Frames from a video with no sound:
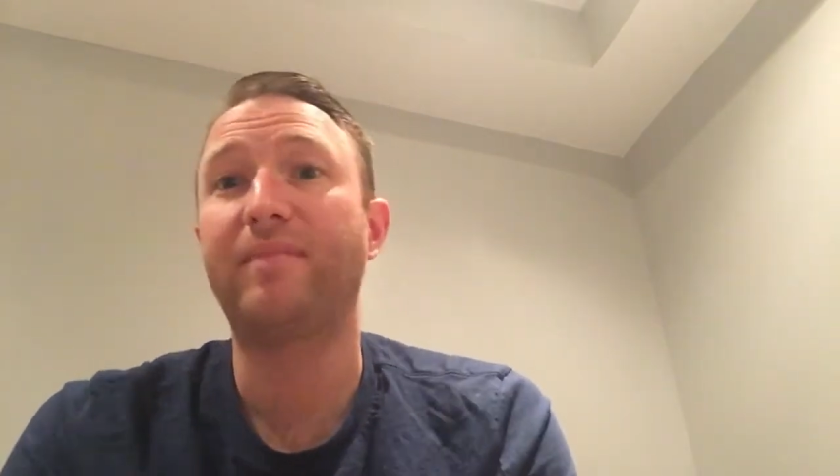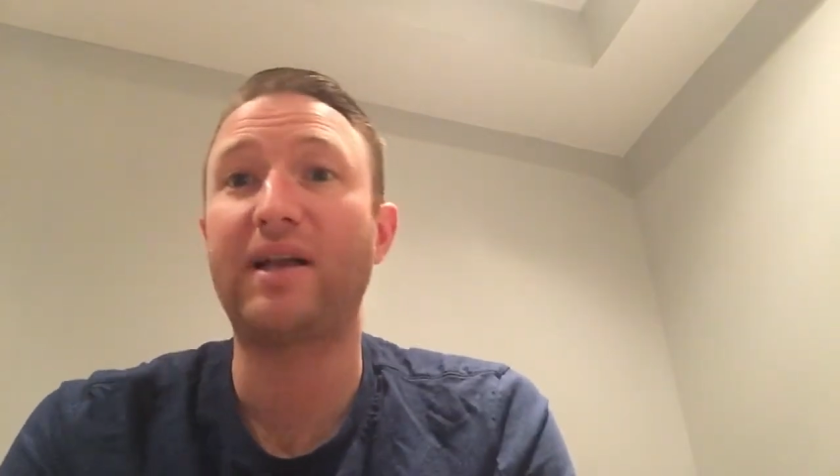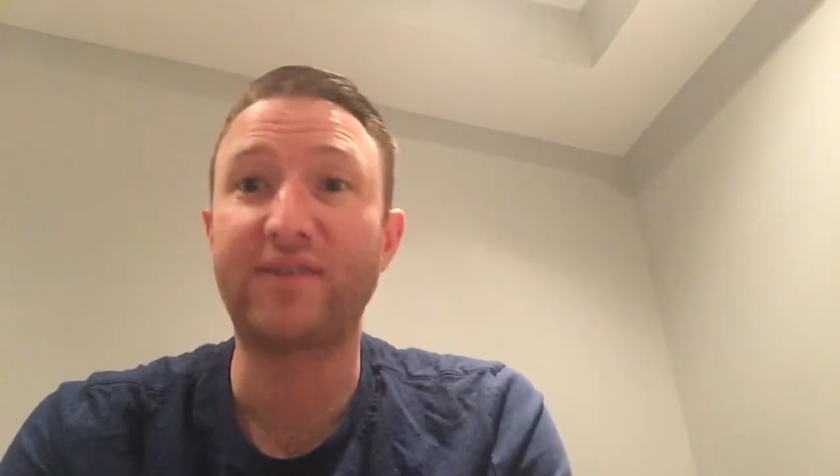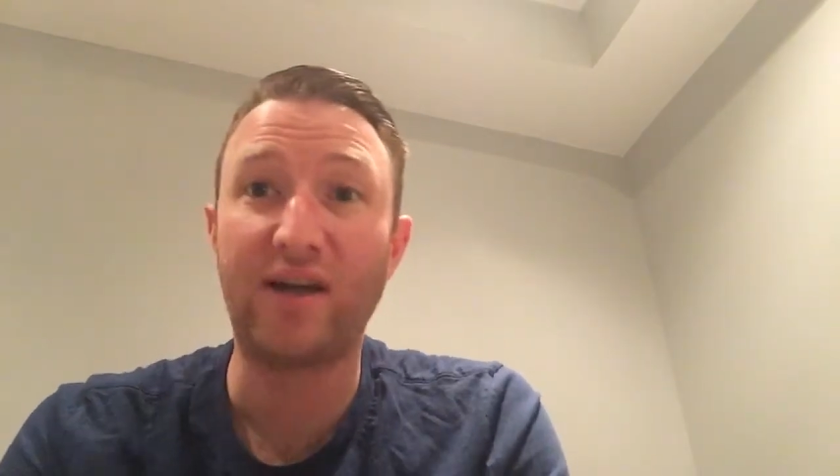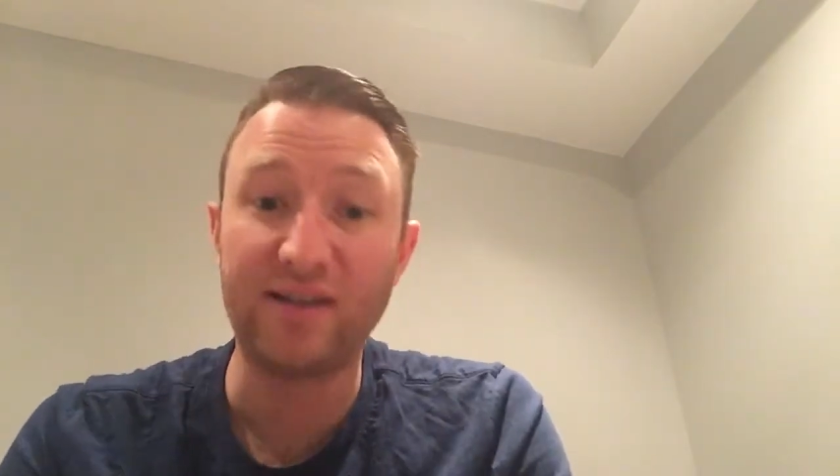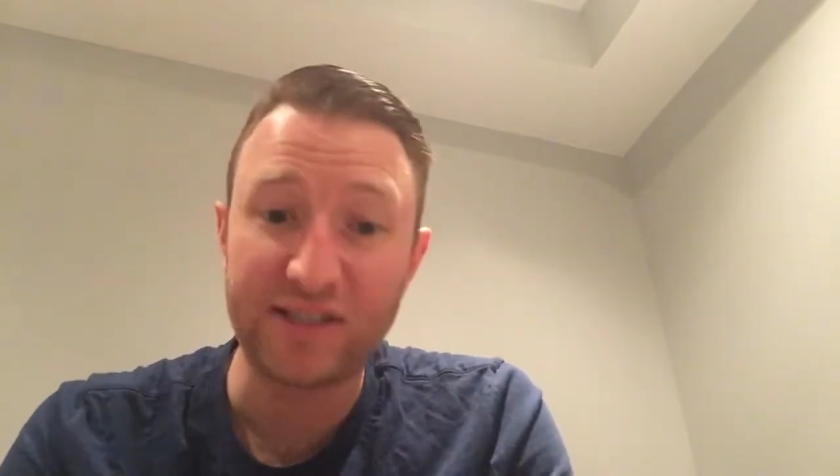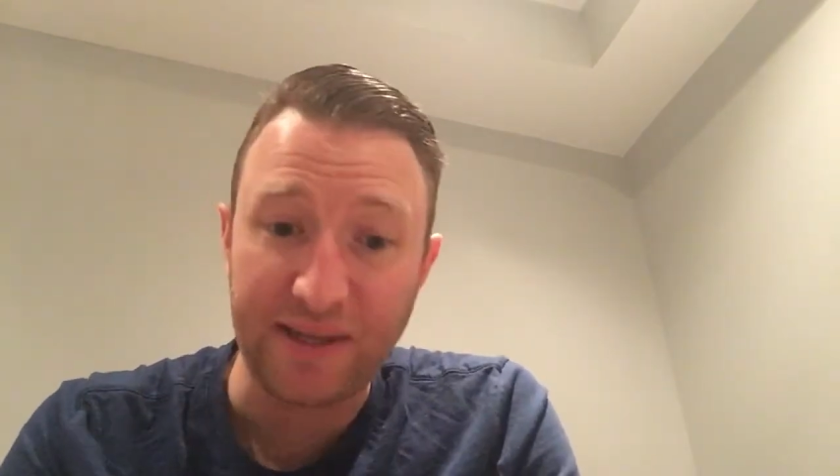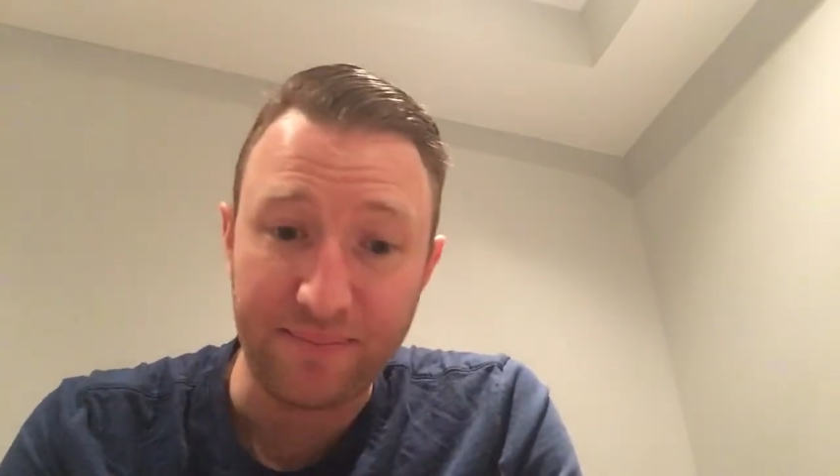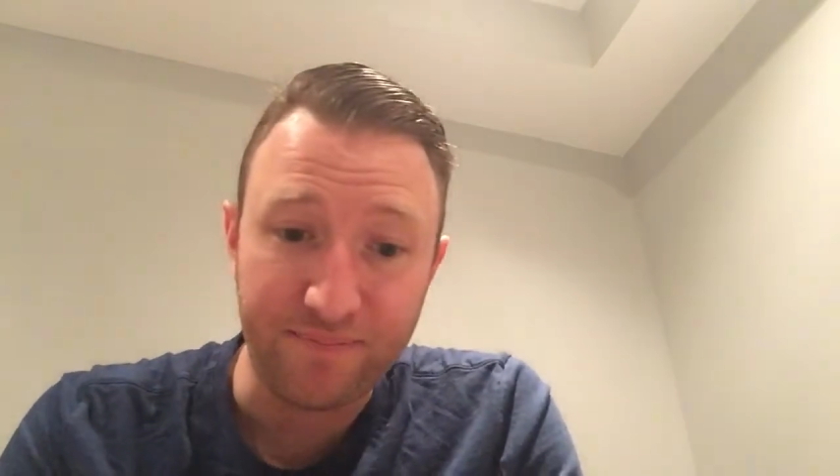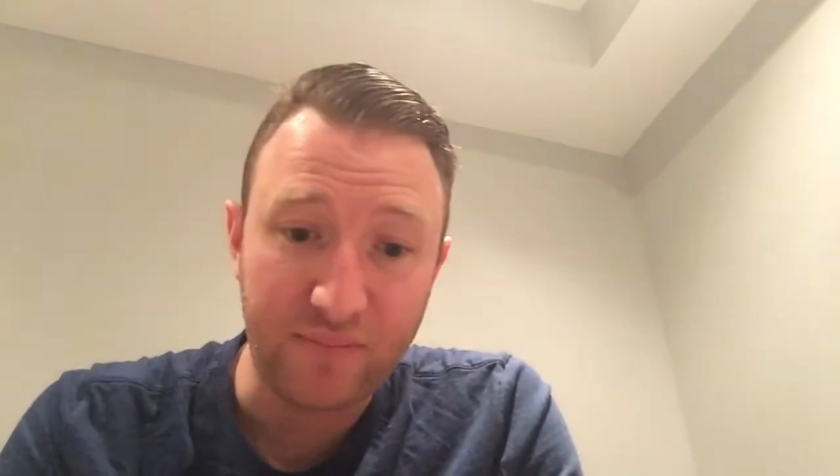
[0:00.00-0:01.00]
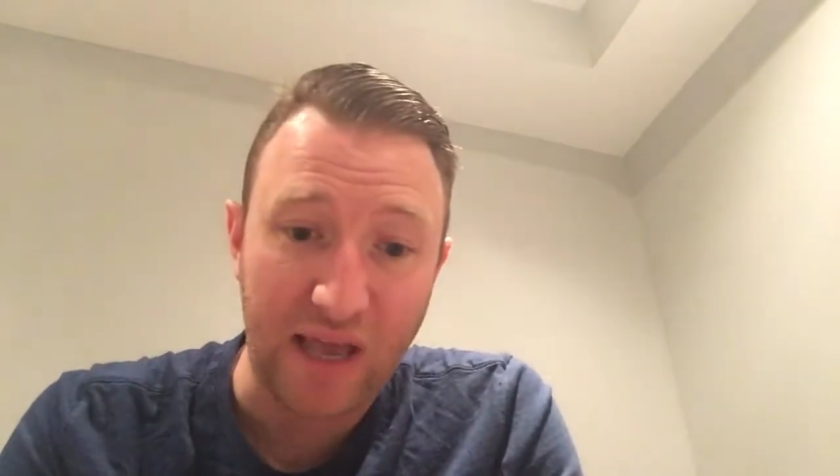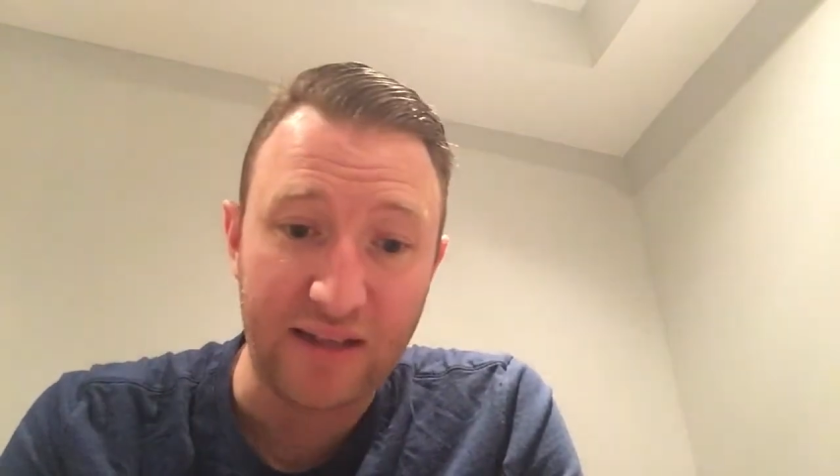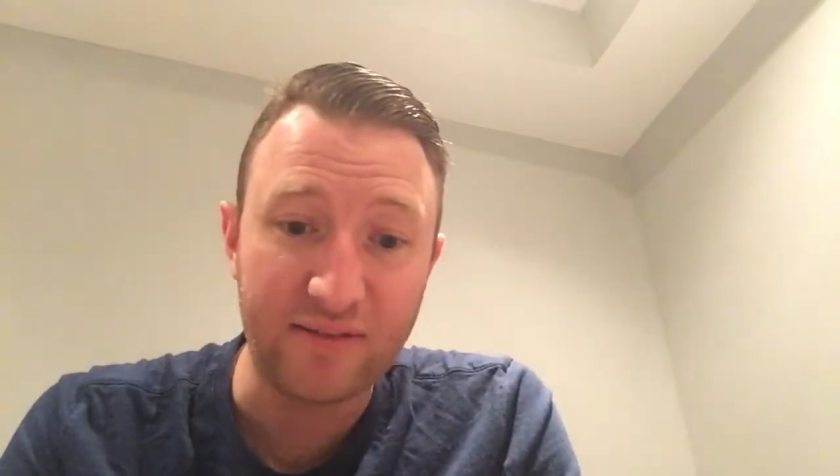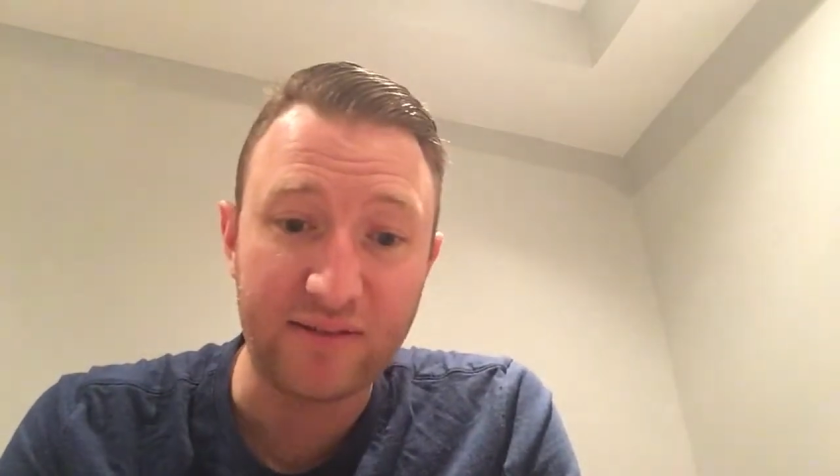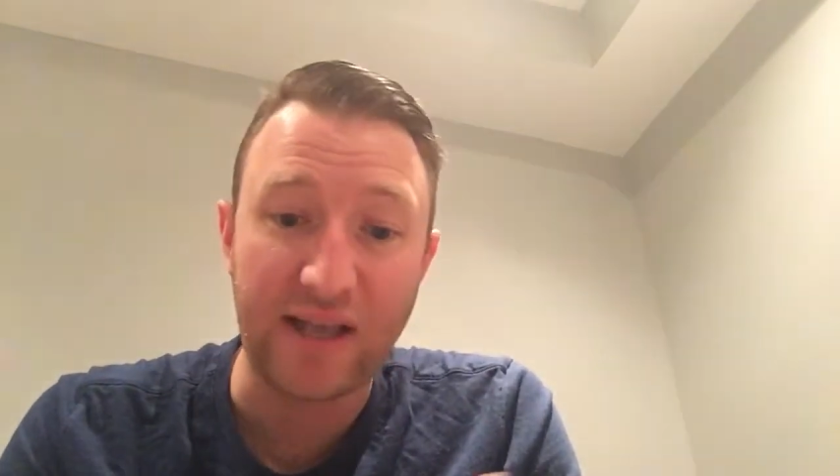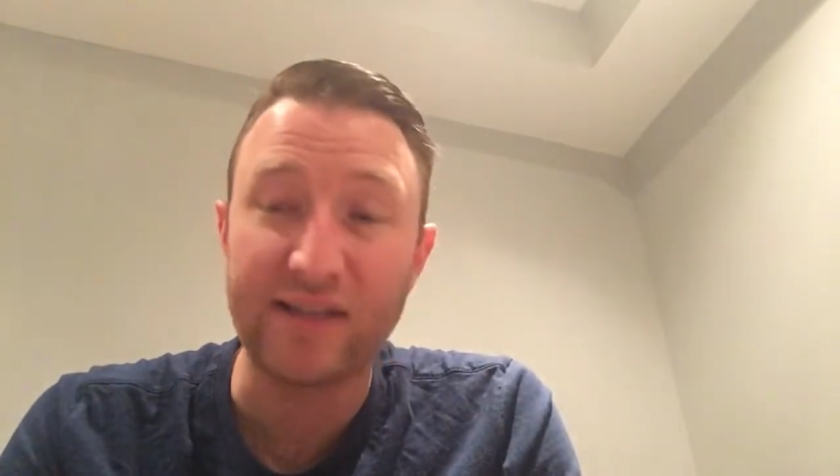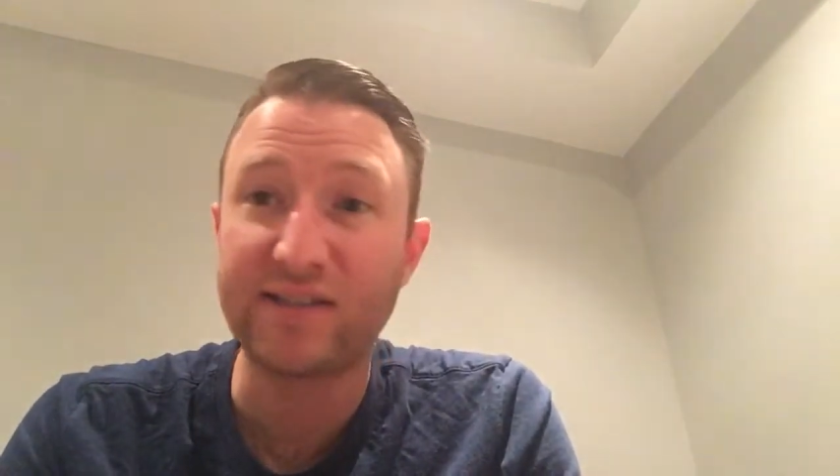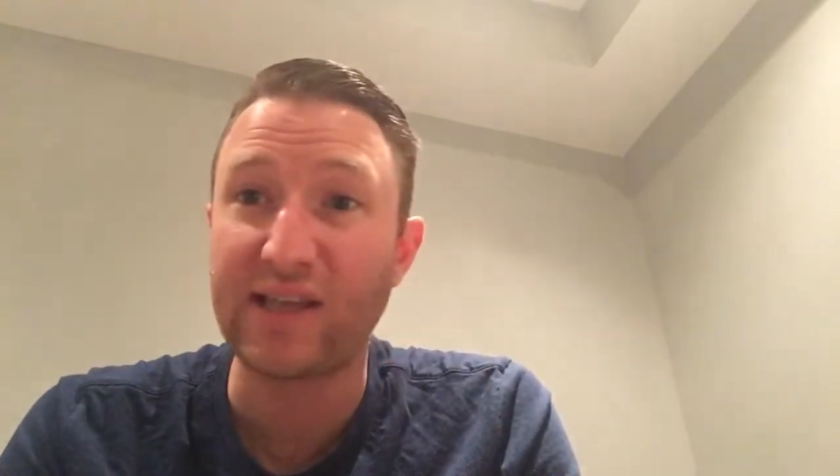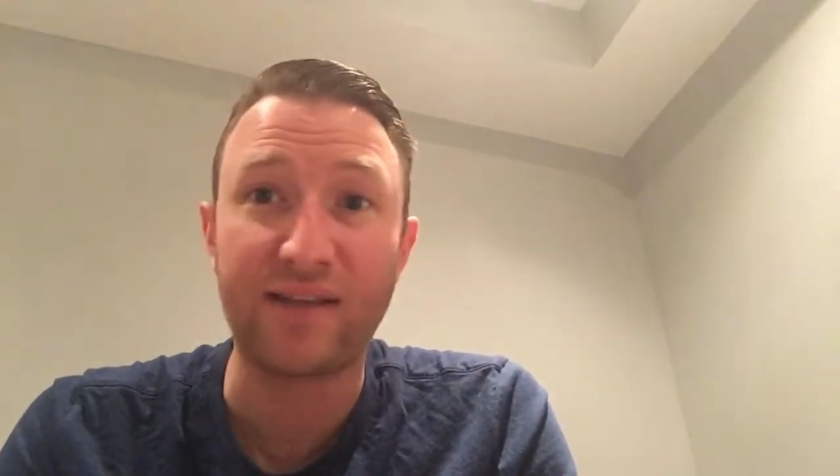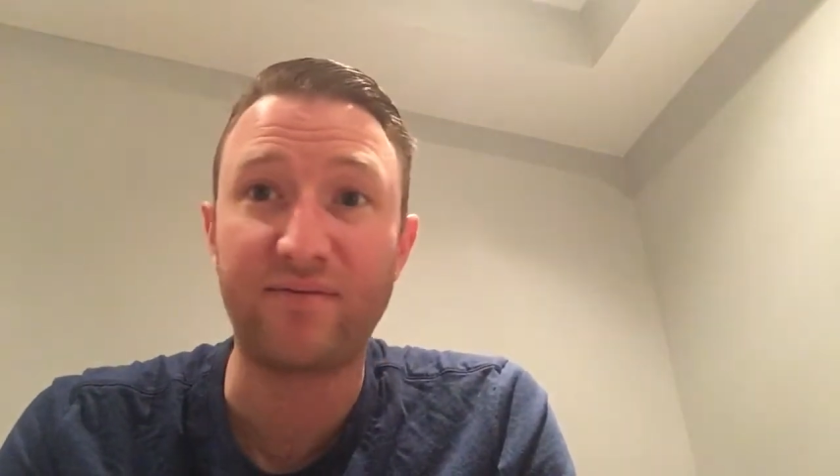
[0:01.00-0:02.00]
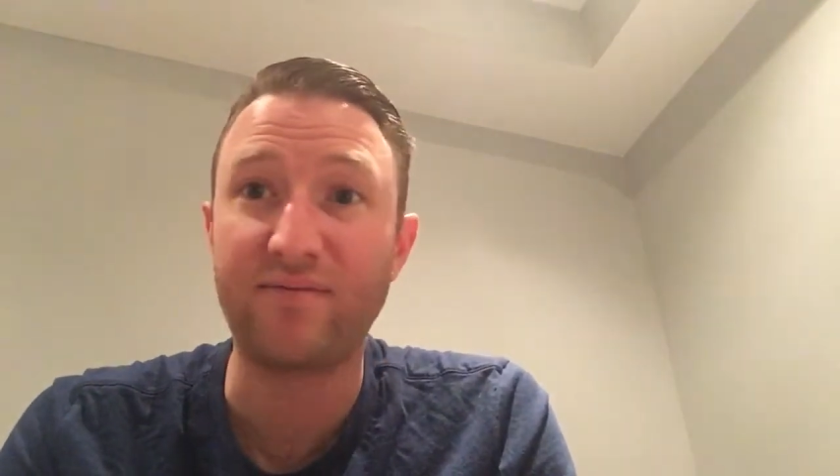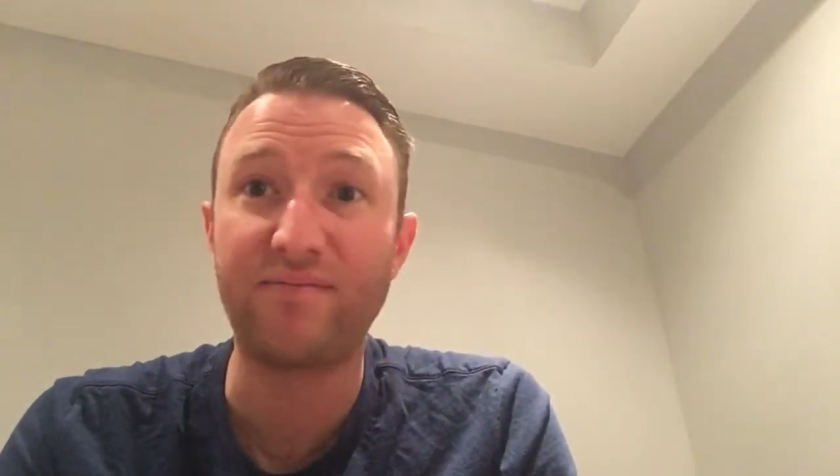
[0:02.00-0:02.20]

a ton of steam and that's like